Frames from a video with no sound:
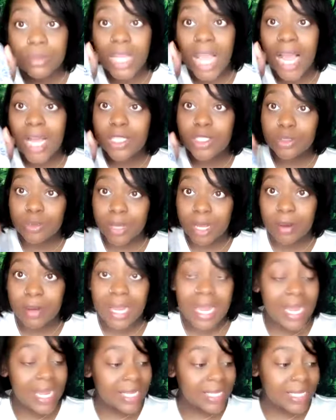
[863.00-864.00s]
I do carry
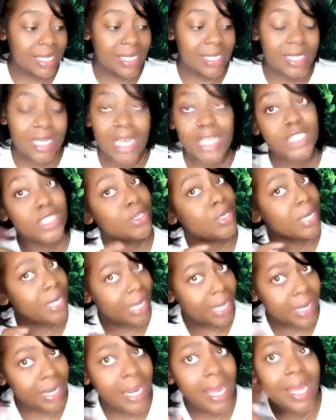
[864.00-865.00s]
hand sanitizer
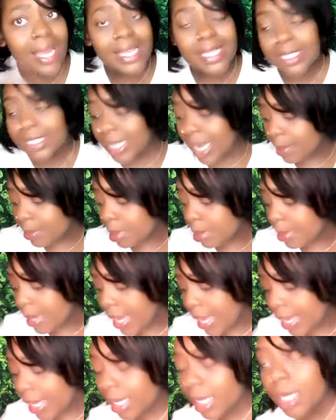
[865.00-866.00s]
in his diaper
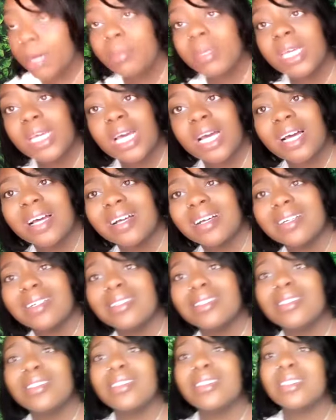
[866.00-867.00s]
bag
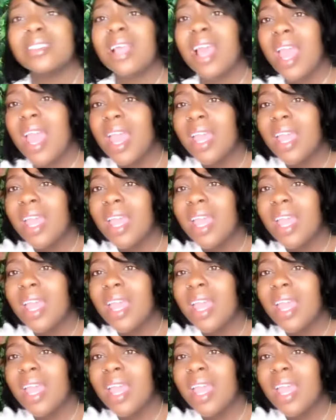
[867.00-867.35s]
because,